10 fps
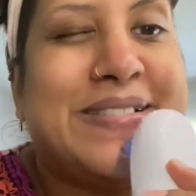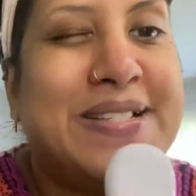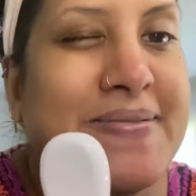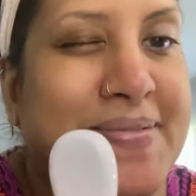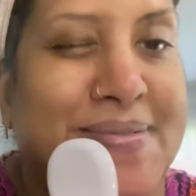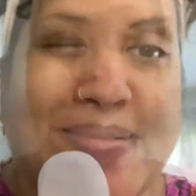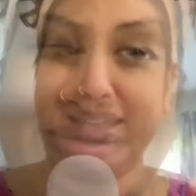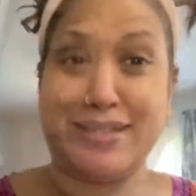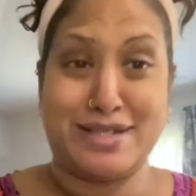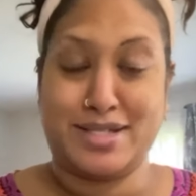This is
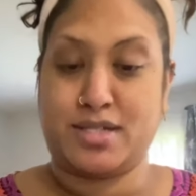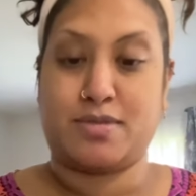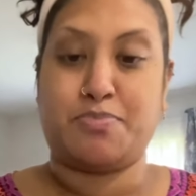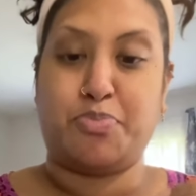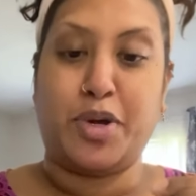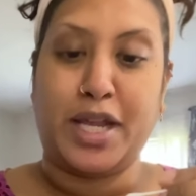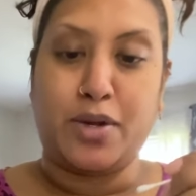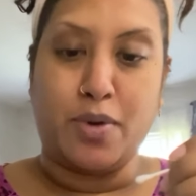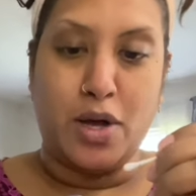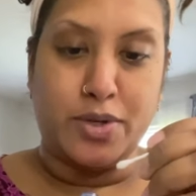pretty
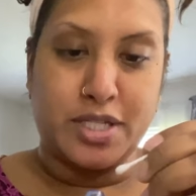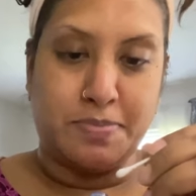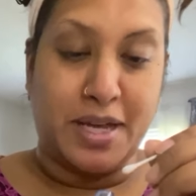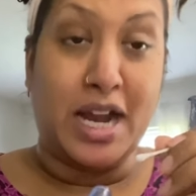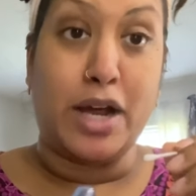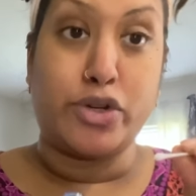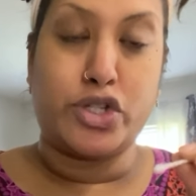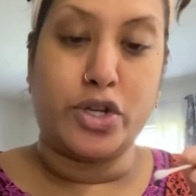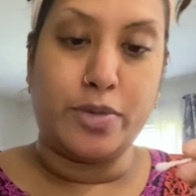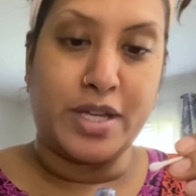gross, but I will show
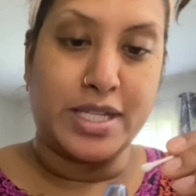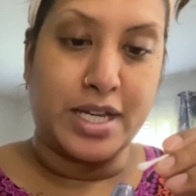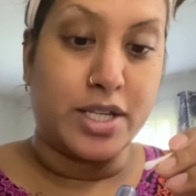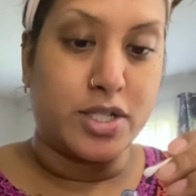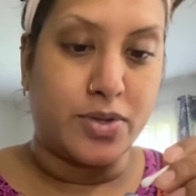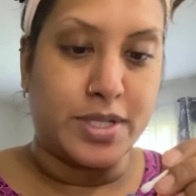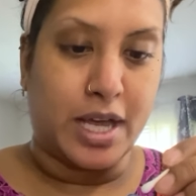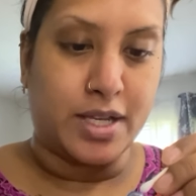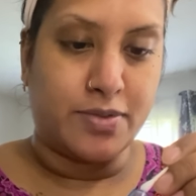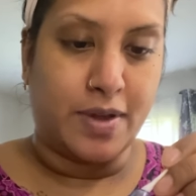you because it is so
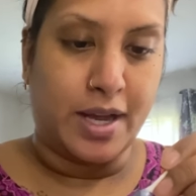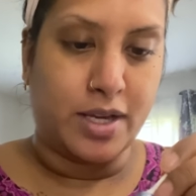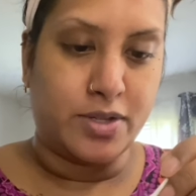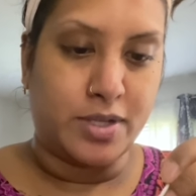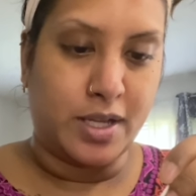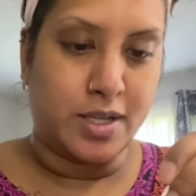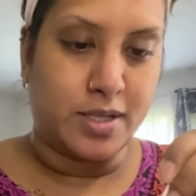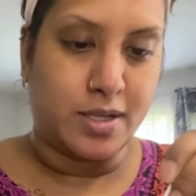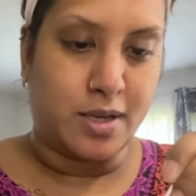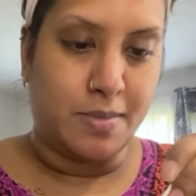satisfying to see this
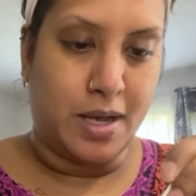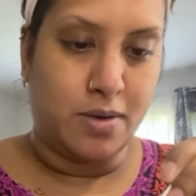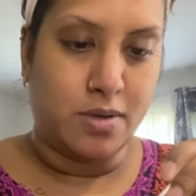come out.